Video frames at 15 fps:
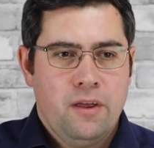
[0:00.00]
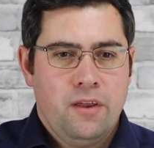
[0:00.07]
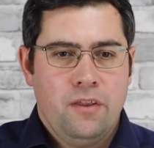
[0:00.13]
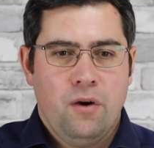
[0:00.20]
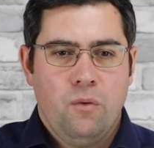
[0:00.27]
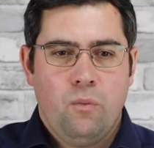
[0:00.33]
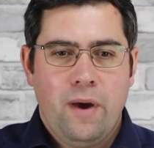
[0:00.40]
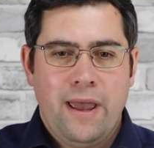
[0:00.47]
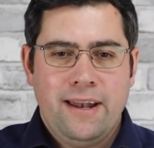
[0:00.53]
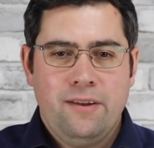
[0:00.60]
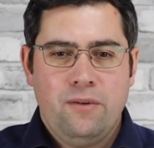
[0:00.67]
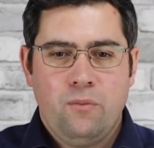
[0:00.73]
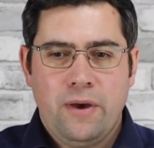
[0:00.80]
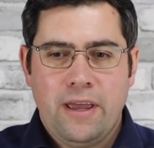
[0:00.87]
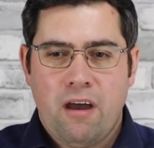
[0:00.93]
that
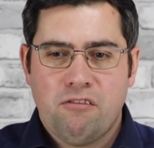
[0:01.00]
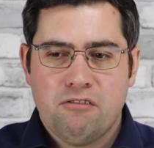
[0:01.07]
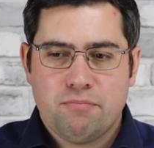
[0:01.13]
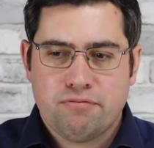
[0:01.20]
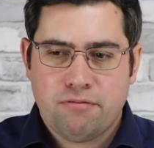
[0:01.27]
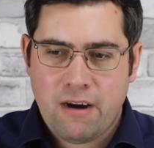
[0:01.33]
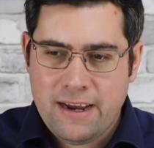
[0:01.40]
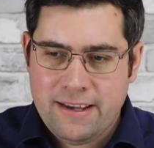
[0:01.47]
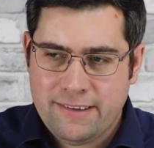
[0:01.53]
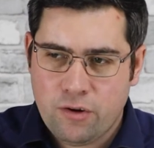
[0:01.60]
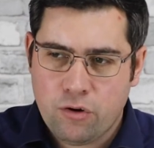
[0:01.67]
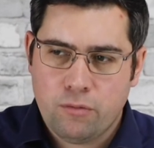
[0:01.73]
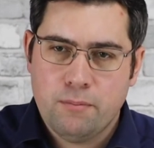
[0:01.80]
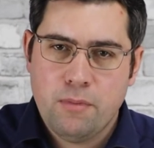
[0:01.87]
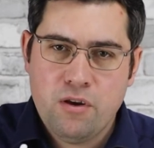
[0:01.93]
when we are appraising
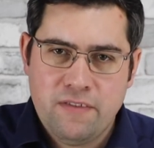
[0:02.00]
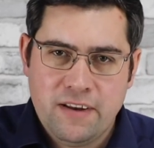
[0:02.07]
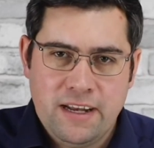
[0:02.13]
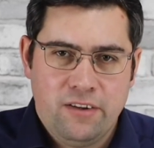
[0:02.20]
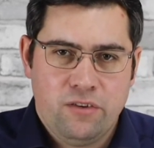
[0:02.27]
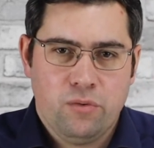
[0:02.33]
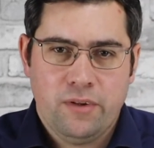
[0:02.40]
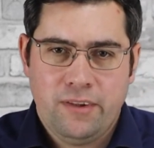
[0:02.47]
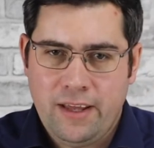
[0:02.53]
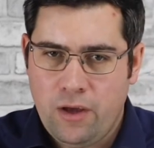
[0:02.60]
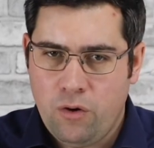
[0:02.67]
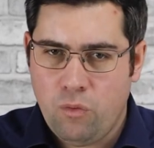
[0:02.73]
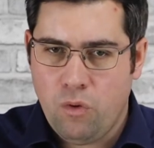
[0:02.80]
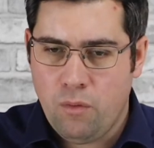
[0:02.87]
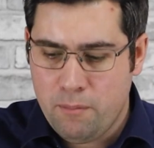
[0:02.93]
or moving into a
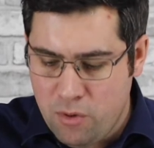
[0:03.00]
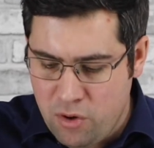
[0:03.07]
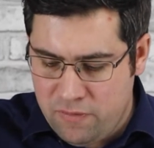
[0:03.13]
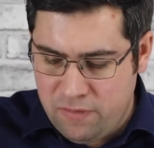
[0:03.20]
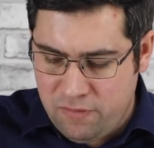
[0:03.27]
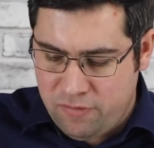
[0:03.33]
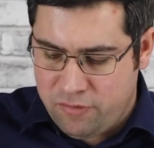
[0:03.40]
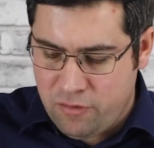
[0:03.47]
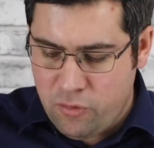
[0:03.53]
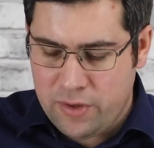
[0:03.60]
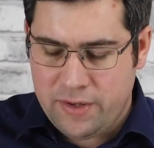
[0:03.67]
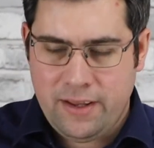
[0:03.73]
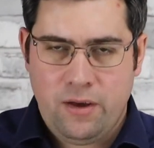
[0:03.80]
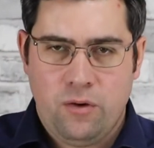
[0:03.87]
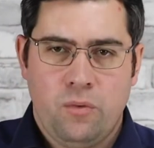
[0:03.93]
deal or moving through a
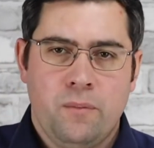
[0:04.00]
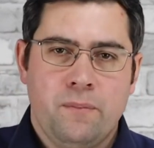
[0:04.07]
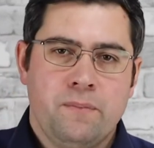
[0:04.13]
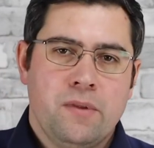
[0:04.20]
deal,